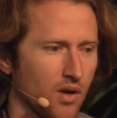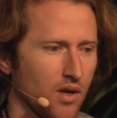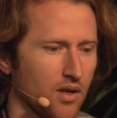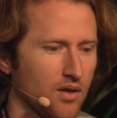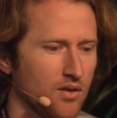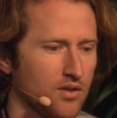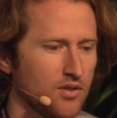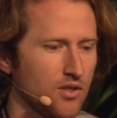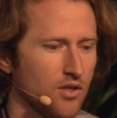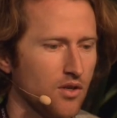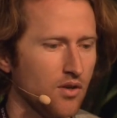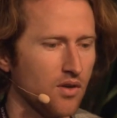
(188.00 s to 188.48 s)
going to
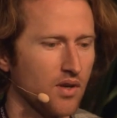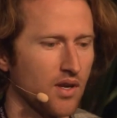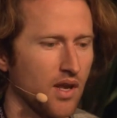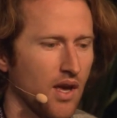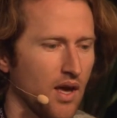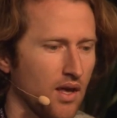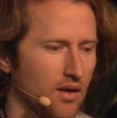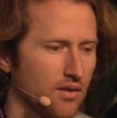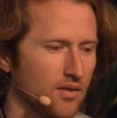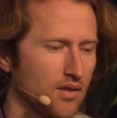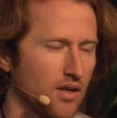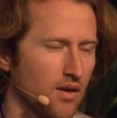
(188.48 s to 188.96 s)
do and
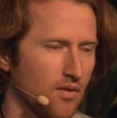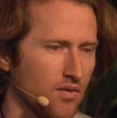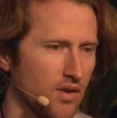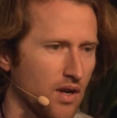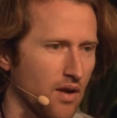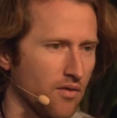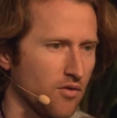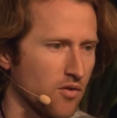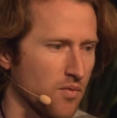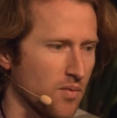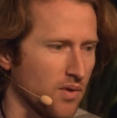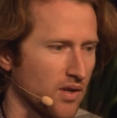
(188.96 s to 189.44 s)
had given
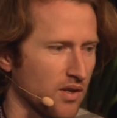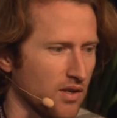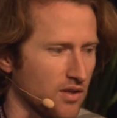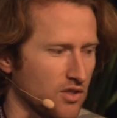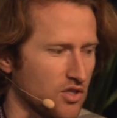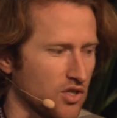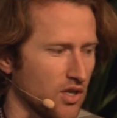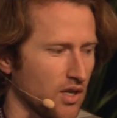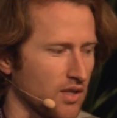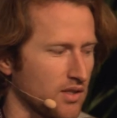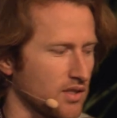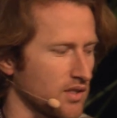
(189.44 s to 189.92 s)
everybody a
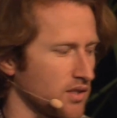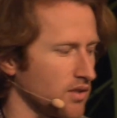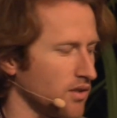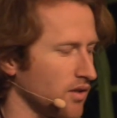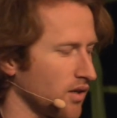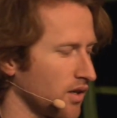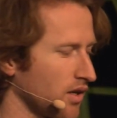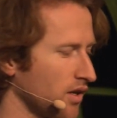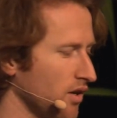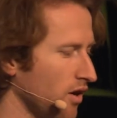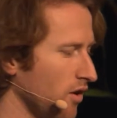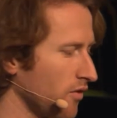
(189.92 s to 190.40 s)
chance to
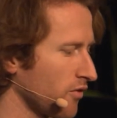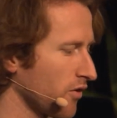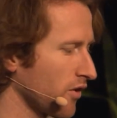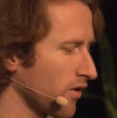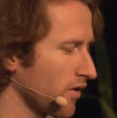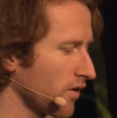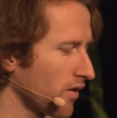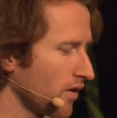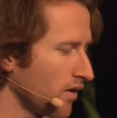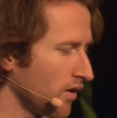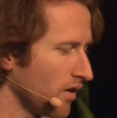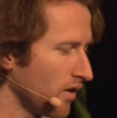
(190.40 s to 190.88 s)
look it
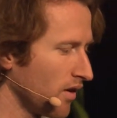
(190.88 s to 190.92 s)
over,